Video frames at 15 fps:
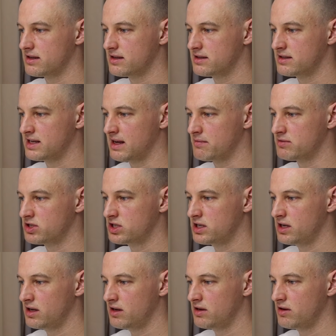Step
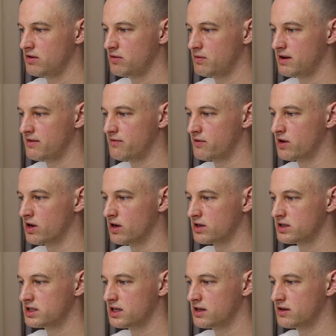2, we've got
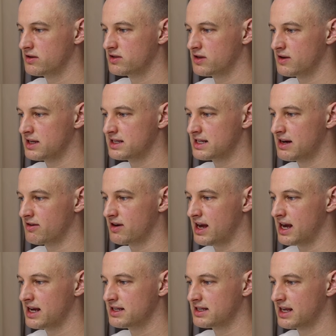2. So he's now on
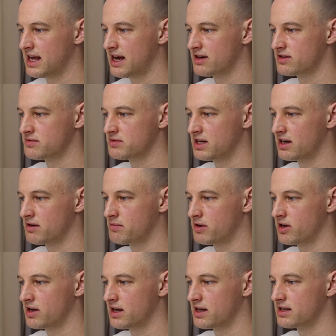ACE and calcium channel
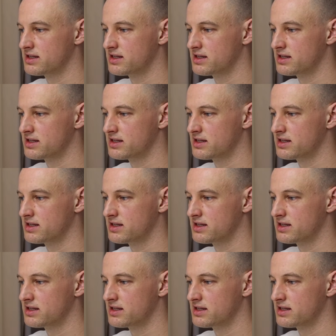blocker.